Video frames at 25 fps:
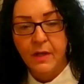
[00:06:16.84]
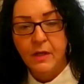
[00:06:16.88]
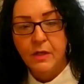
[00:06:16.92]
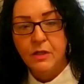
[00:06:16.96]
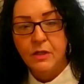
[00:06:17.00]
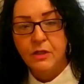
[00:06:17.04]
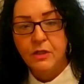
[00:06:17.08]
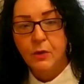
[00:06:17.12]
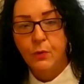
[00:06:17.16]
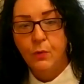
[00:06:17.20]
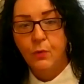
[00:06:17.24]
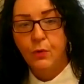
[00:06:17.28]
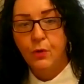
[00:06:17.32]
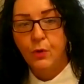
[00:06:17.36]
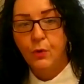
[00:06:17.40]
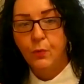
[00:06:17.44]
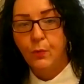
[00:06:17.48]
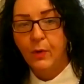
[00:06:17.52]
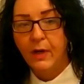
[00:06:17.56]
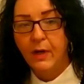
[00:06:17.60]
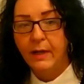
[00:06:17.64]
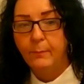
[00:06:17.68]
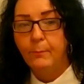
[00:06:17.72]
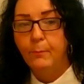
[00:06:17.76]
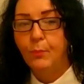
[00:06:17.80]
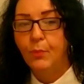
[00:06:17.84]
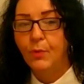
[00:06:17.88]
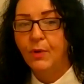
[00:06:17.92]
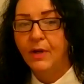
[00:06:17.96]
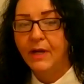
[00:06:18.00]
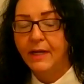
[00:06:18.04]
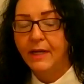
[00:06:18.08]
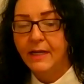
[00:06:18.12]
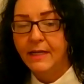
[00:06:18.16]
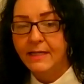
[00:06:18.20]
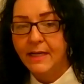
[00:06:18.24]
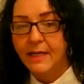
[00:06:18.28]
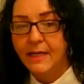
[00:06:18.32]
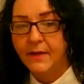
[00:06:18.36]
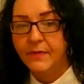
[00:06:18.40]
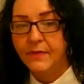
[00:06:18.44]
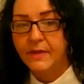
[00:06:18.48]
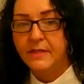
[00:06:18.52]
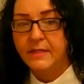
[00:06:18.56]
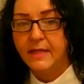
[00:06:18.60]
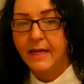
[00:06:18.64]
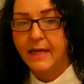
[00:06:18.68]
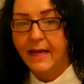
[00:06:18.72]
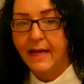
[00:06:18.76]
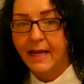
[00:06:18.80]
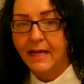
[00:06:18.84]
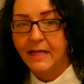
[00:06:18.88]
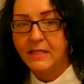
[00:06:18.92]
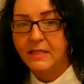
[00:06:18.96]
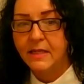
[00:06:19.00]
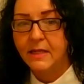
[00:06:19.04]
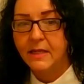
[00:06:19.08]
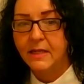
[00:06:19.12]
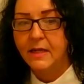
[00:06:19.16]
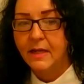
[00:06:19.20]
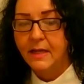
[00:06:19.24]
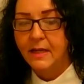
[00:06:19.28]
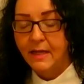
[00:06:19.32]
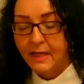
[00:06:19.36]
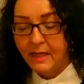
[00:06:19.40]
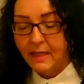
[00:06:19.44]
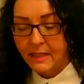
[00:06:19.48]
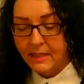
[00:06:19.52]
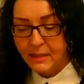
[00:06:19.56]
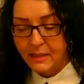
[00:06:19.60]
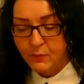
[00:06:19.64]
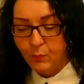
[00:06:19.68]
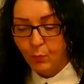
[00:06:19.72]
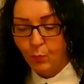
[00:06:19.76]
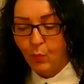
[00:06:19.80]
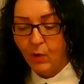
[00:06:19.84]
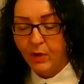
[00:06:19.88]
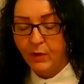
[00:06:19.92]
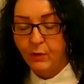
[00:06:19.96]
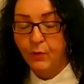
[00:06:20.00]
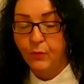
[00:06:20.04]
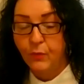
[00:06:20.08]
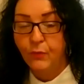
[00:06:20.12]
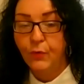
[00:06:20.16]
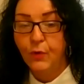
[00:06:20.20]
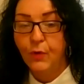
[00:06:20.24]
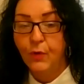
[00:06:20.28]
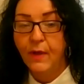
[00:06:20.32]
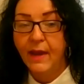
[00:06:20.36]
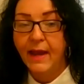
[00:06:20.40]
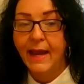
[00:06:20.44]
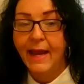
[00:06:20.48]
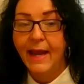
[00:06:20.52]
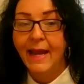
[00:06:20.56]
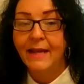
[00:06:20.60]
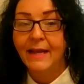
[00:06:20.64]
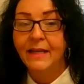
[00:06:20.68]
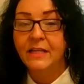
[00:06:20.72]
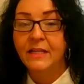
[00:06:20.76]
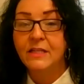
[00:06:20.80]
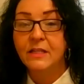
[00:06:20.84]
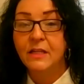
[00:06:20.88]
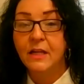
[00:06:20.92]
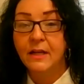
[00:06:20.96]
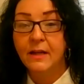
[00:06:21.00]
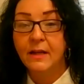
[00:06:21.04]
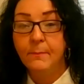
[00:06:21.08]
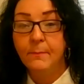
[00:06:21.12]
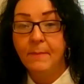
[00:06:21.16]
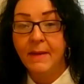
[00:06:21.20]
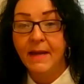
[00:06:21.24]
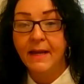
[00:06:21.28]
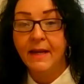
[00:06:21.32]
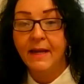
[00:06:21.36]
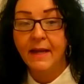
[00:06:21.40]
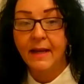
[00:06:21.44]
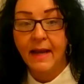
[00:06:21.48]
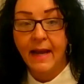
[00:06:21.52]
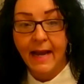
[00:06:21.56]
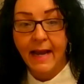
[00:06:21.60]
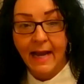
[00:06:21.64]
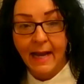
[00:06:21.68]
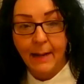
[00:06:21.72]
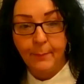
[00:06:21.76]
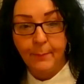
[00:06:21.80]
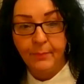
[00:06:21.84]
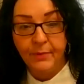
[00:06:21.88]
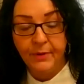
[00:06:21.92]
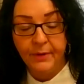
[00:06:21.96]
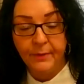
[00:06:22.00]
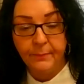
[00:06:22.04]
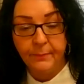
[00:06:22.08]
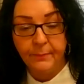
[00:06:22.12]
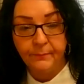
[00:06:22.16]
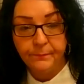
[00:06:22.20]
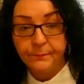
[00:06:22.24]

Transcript: So you're right, breaking down the task is wonderful, and it's going to make it happen.